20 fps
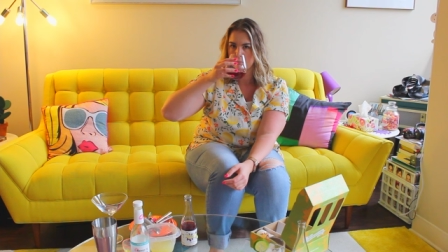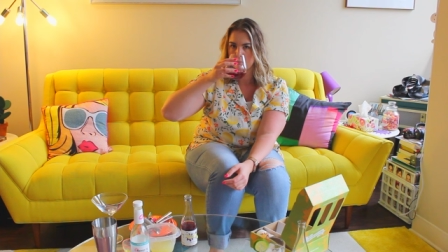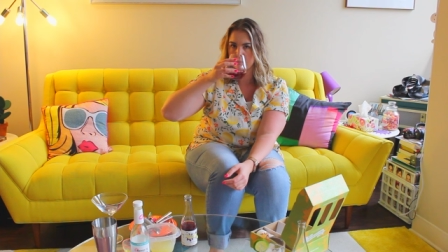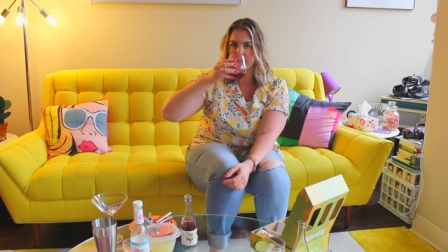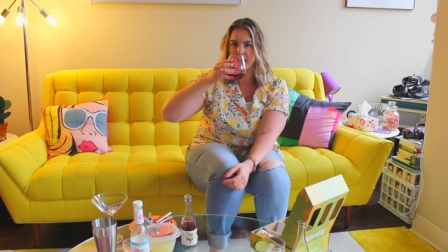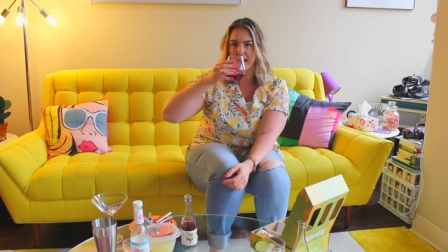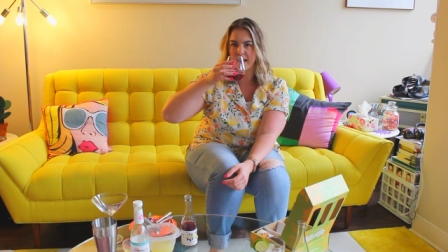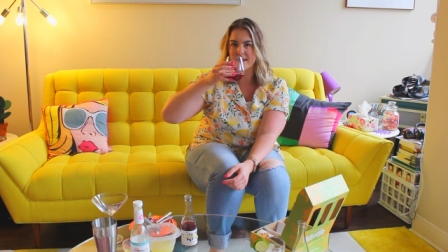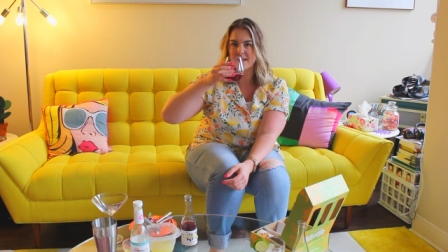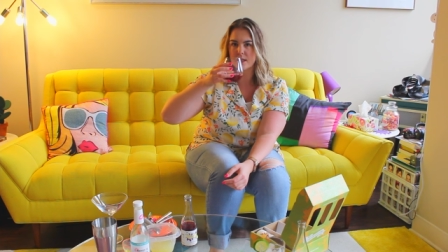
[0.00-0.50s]

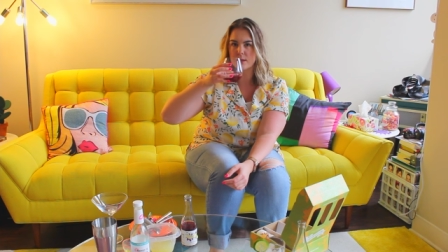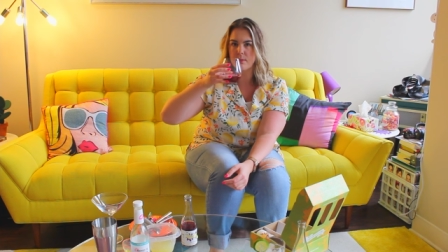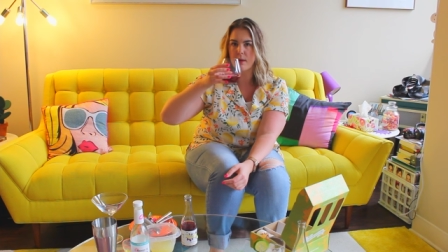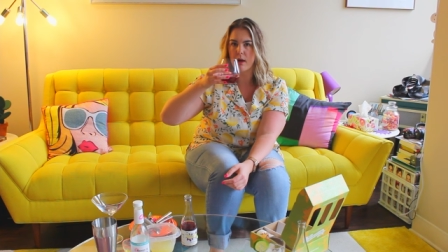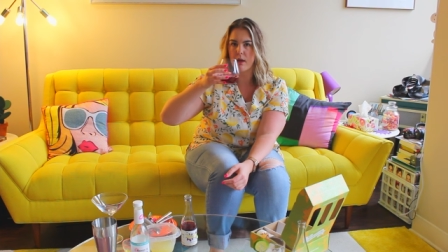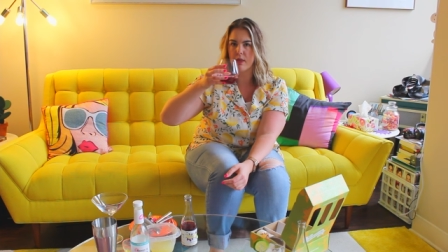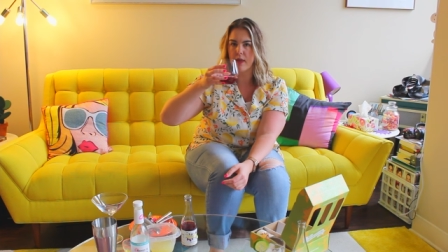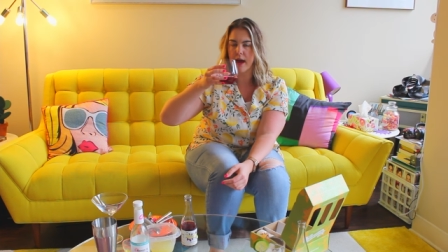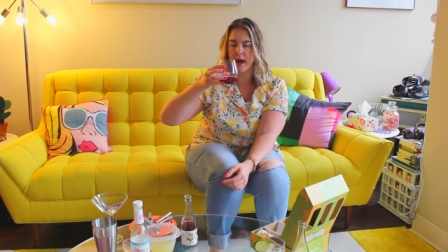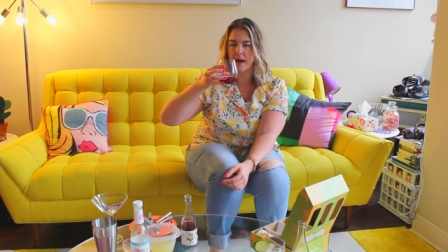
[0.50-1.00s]
Like I can
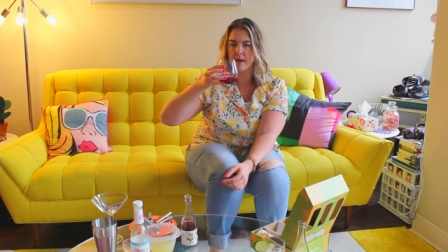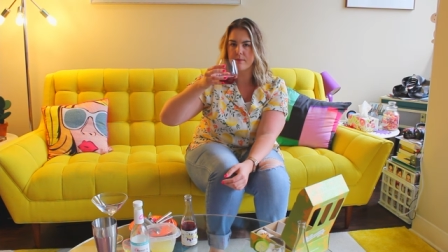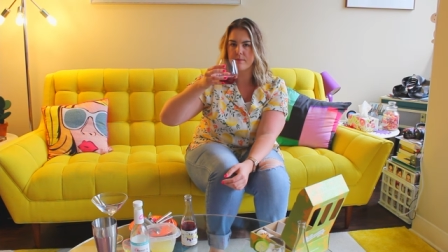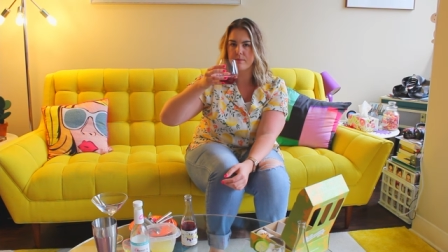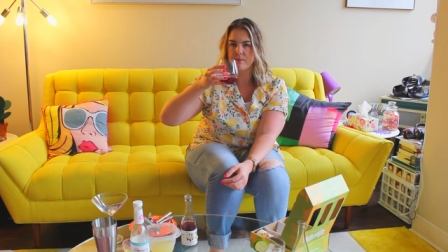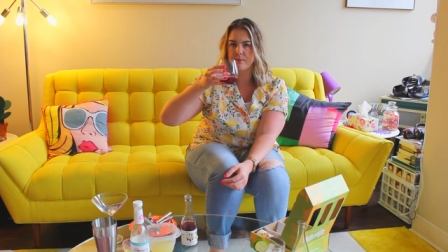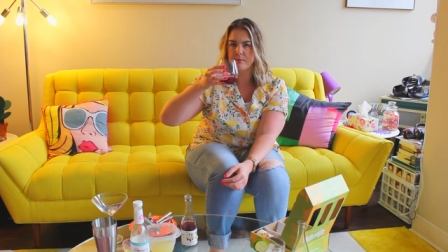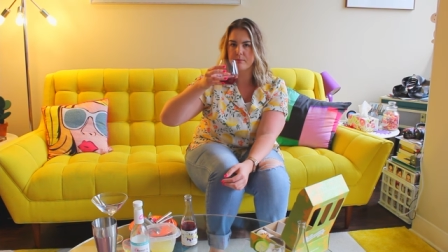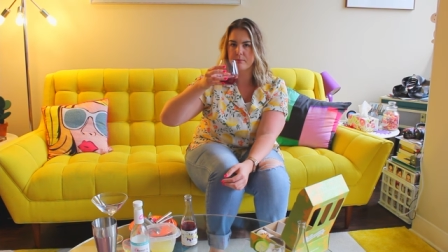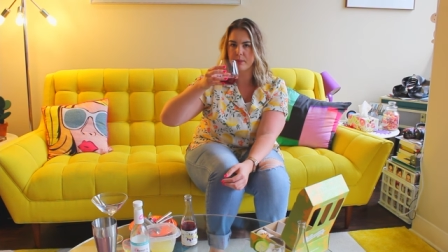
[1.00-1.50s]
smell
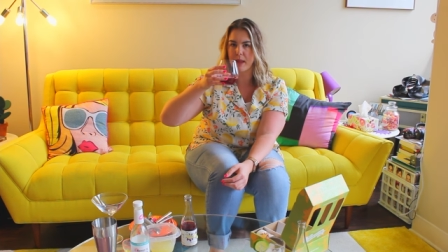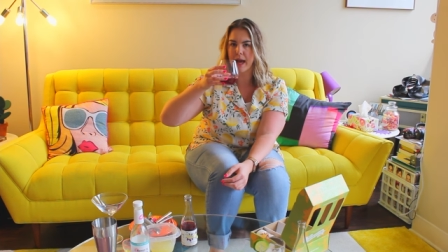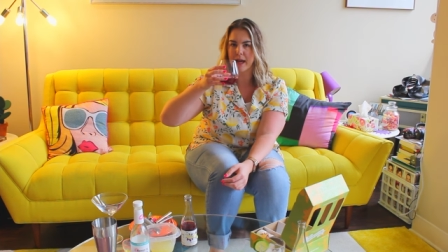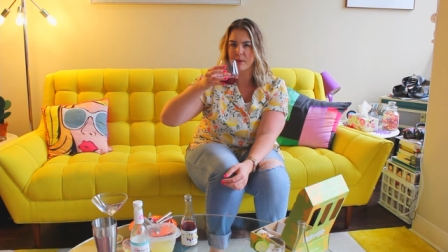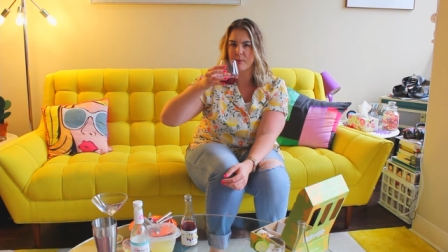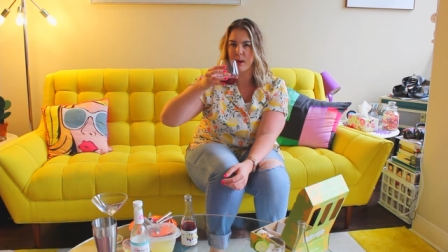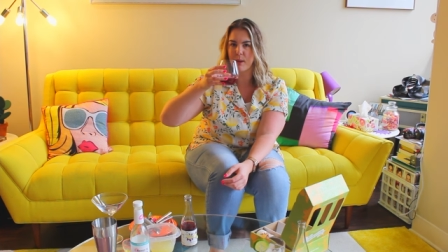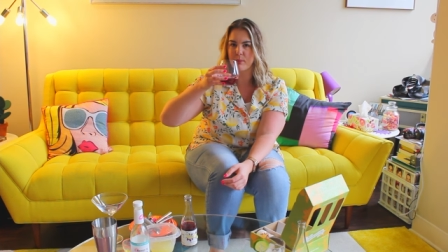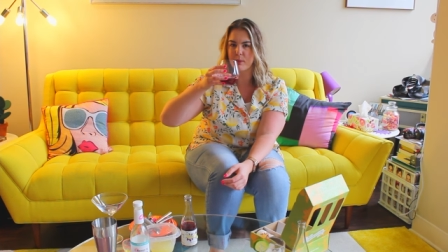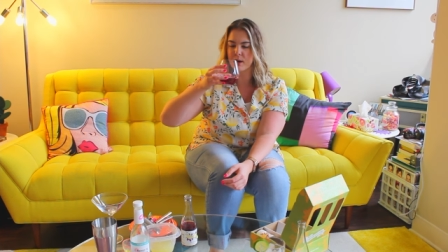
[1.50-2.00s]
that
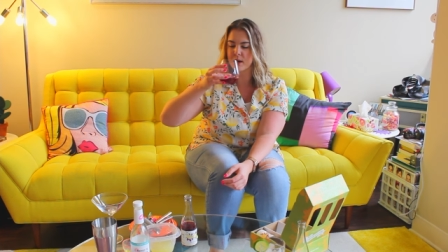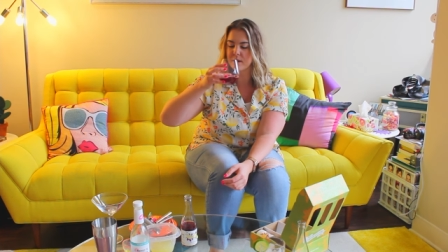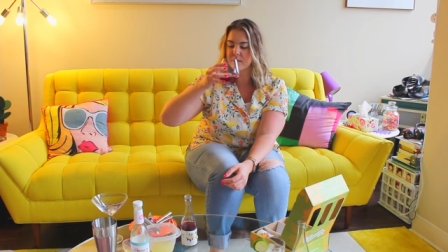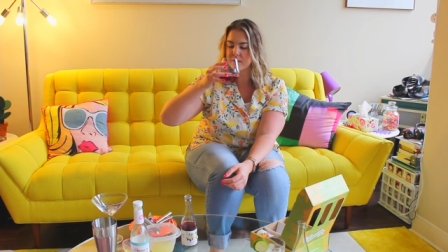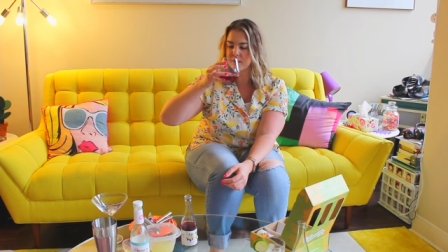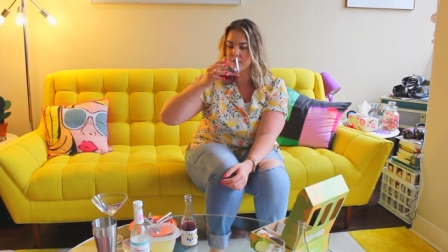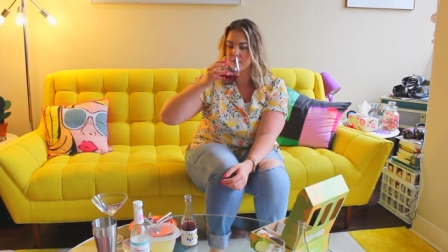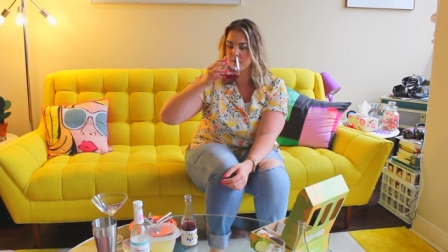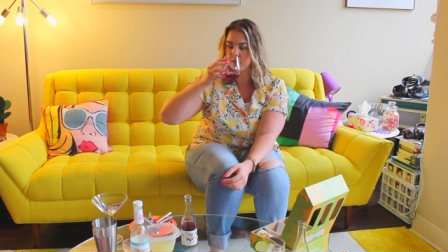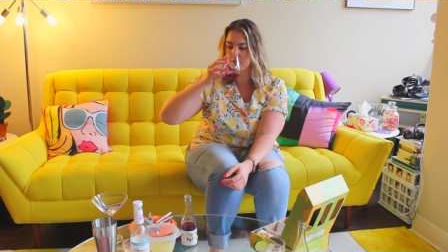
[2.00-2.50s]
black pepper,
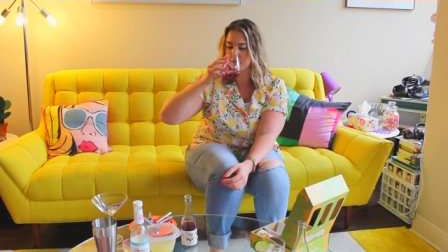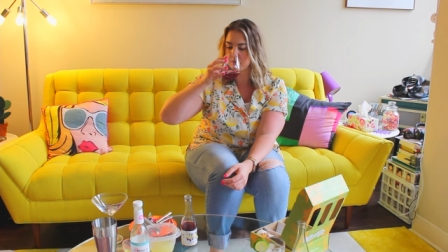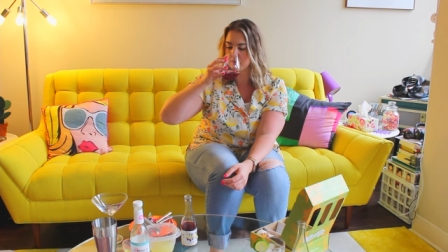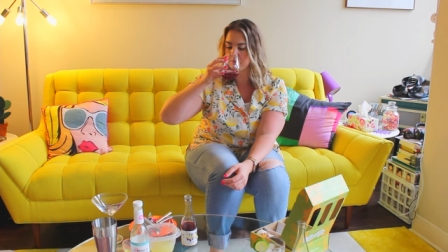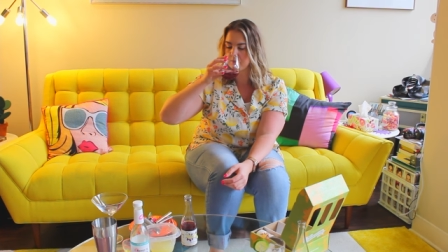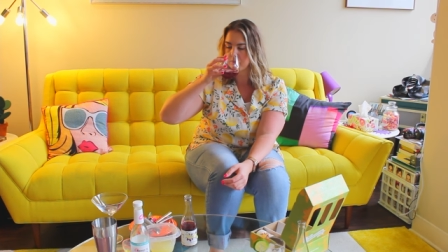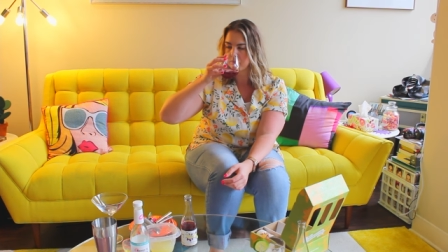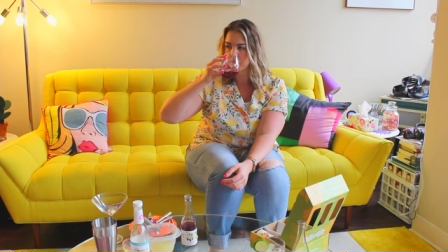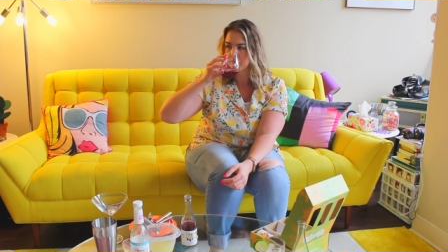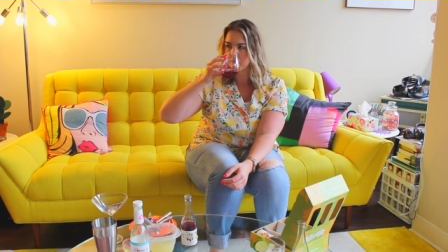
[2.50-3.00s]
so that's
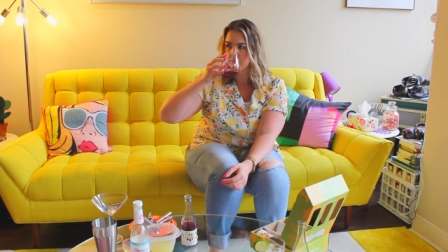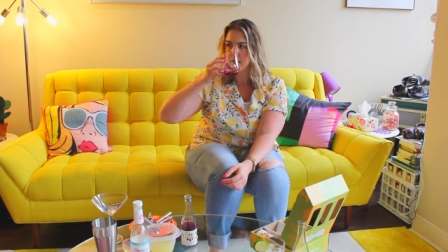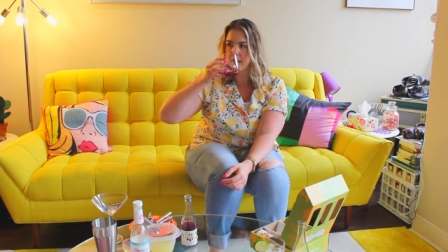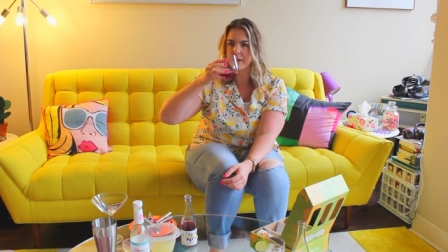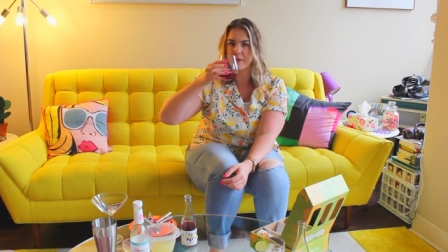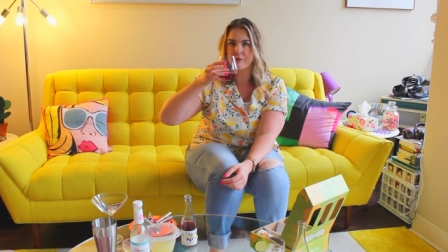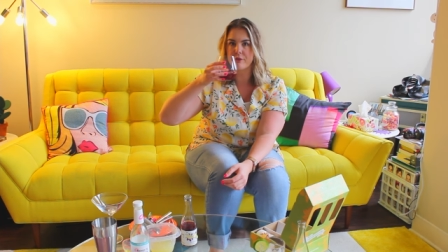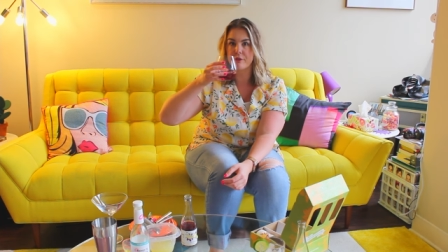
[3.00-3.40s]
awesome. And the